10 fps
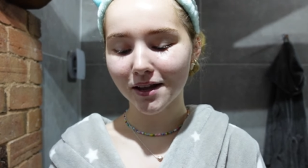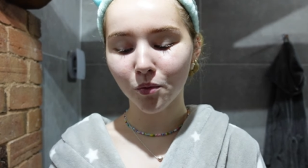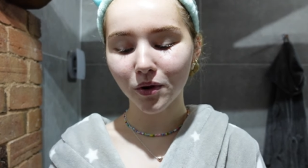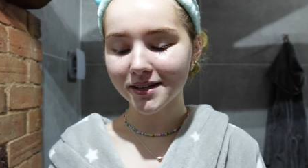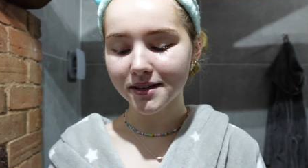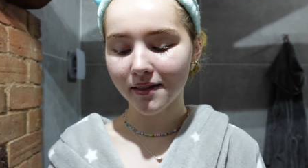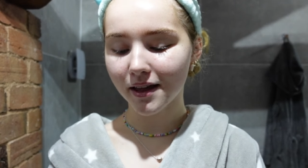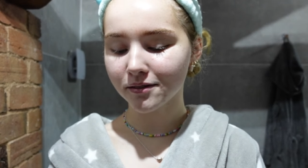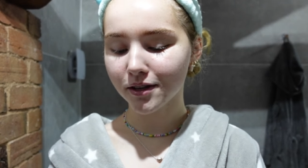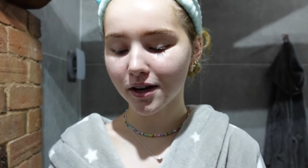what is it
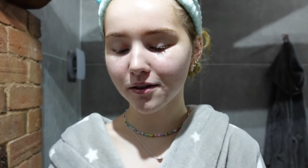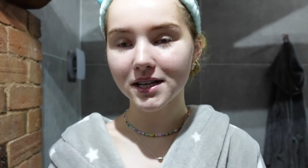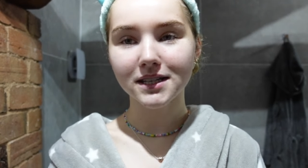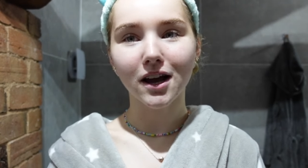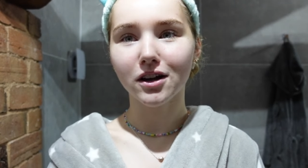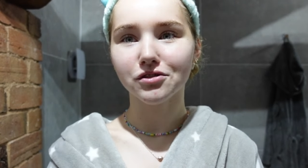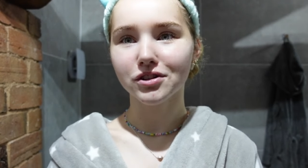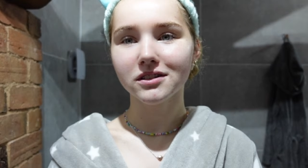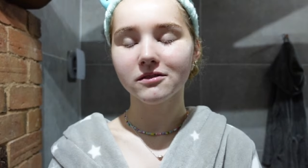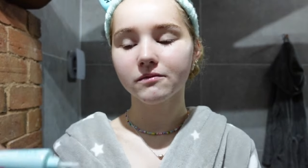then, you know? Is it
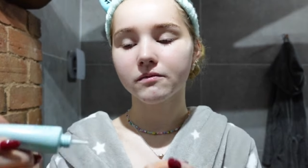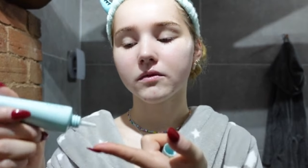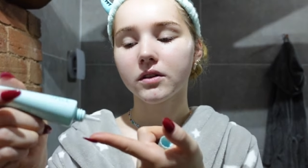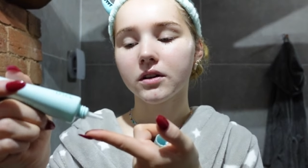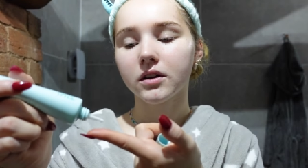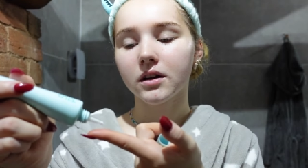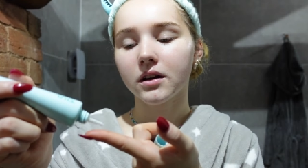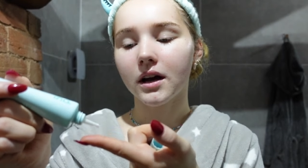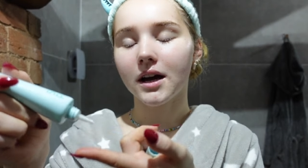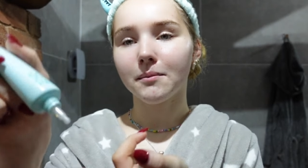100?
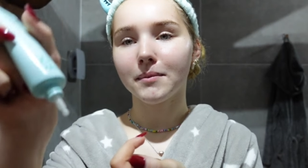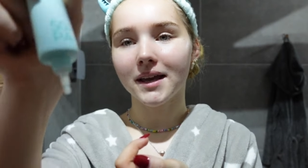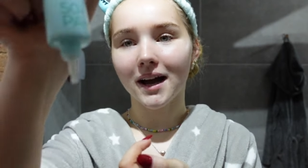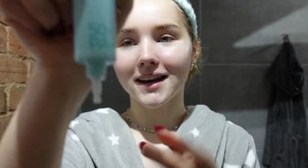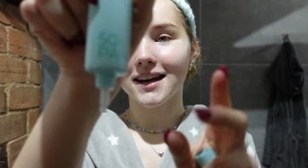But yeah, I